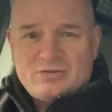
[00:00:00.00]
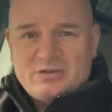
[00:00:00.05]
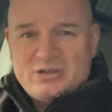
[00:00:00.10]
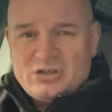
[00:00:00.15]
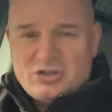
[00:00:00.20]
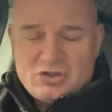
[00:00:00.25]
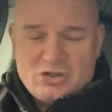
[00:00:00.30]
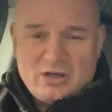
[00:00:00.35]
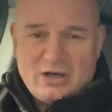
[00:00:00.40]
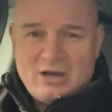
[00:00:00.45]

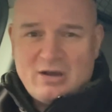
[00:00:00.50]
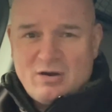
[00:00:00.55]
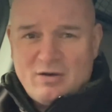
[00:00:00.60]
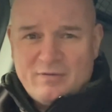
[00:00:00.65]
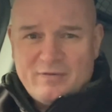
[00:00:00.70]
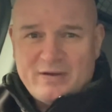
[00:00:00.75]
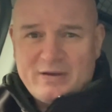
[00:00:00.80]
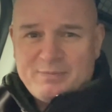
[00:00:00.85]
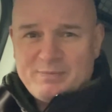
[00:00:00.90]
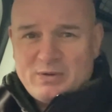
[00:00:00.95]
this year of
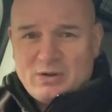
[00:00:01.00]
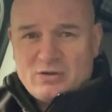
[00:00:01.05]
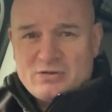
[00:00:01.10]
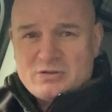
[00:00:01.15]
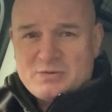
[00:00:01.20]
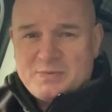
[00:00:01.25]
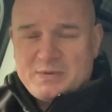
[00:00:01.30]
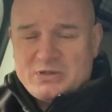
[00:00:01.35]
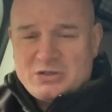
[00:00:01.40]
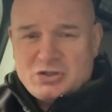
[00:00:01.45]
it because it's
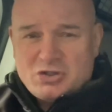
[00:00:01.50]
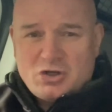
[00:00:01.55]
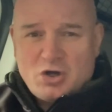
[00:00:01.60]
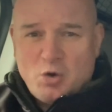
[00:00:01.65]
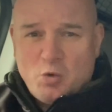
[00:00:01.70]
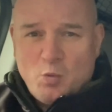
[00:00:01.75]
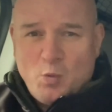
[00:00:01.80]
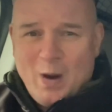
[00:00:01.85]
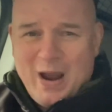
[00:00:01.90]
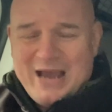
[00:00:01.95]
been so
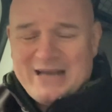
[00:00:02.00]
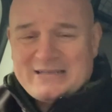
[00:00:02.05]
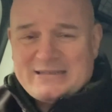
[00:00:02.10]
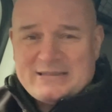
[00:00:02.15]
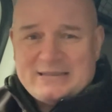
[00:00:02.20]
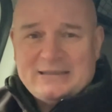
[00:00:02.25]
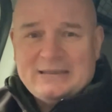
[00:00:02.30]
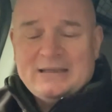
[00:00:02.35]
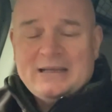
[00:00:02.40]
wet.